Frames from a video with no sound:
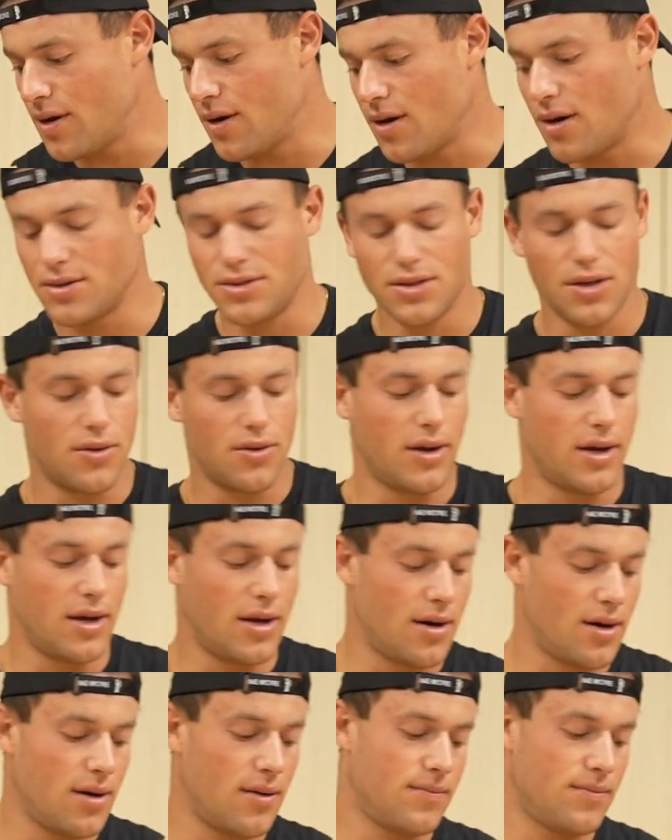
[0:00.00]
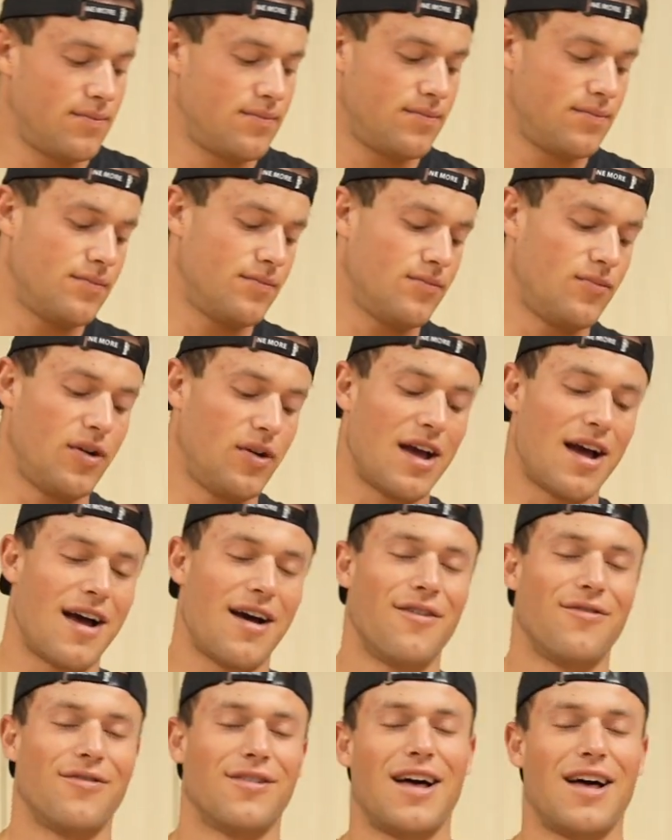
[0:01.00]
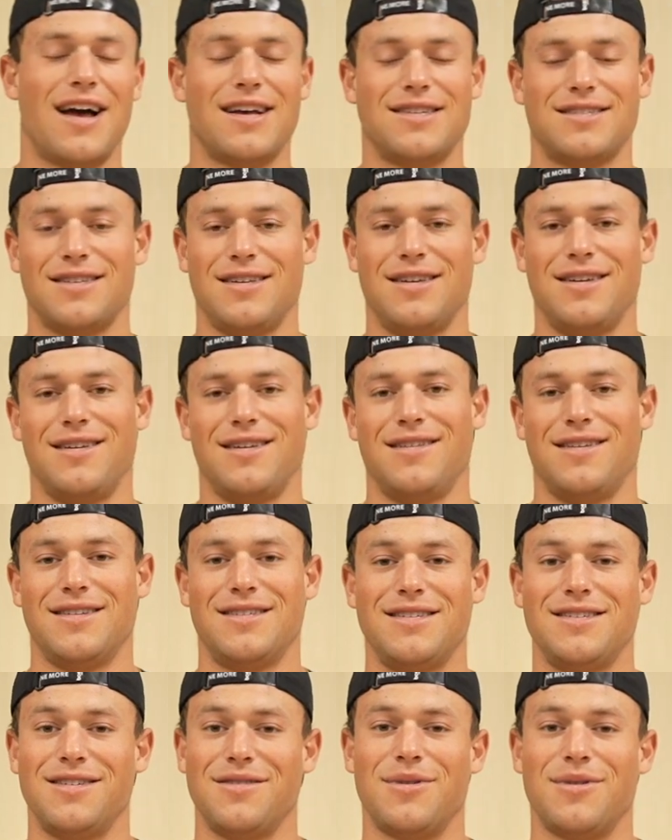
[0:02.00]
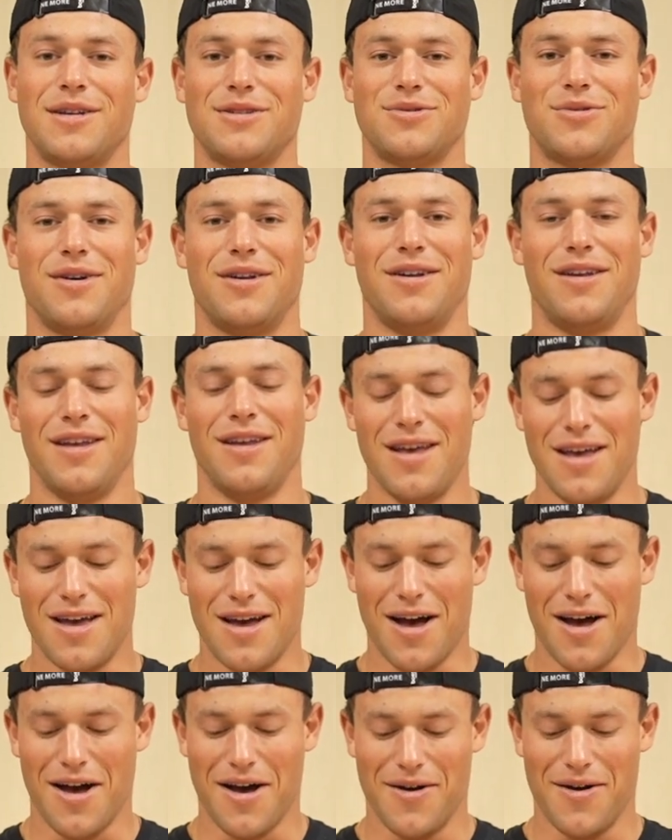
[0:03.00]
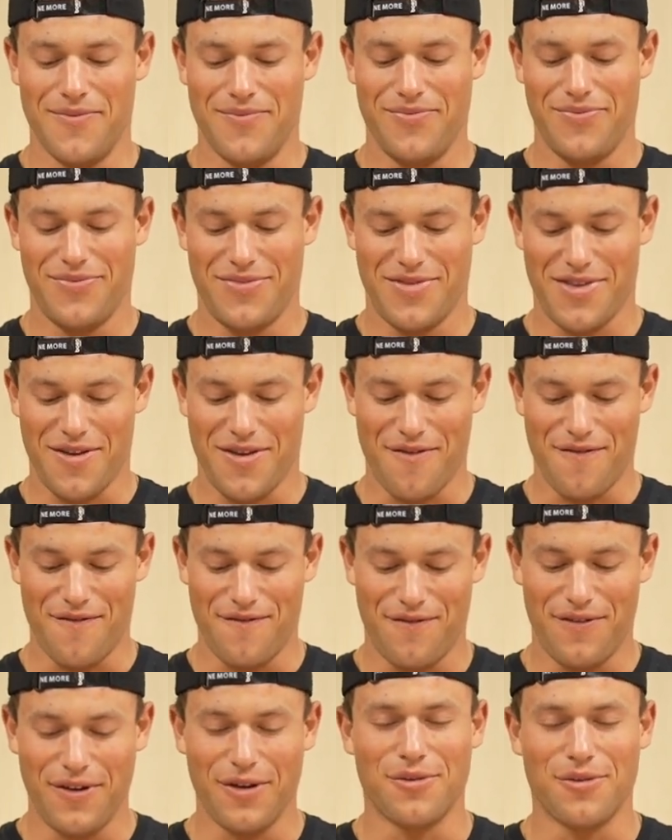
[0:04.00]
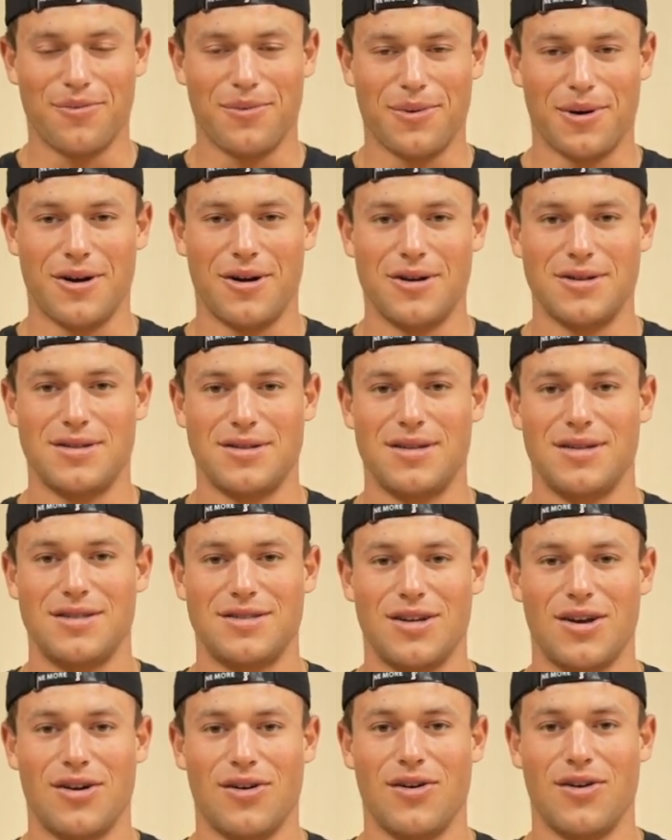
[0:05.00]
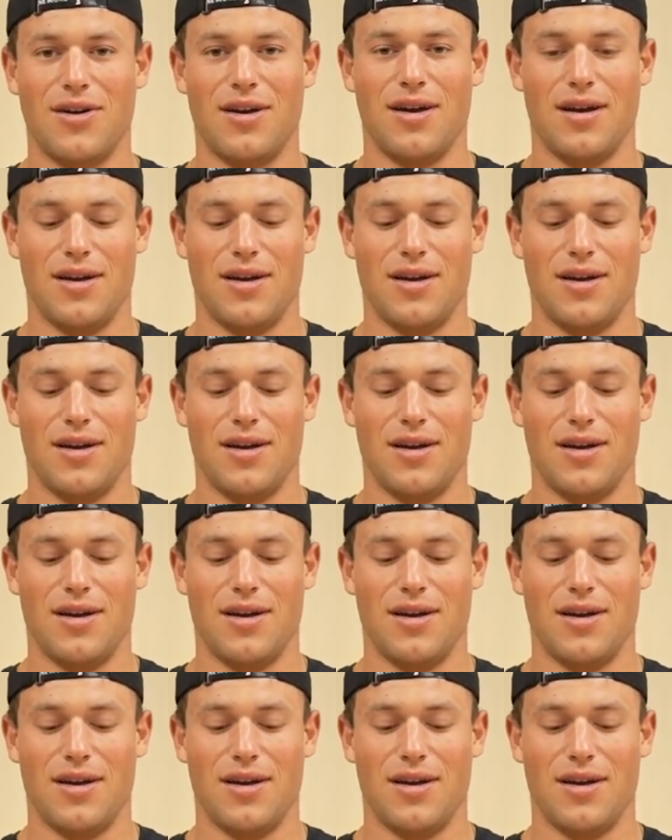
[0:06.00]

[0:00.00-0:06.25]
Also here we have, lastly, this is the best one, field bars. So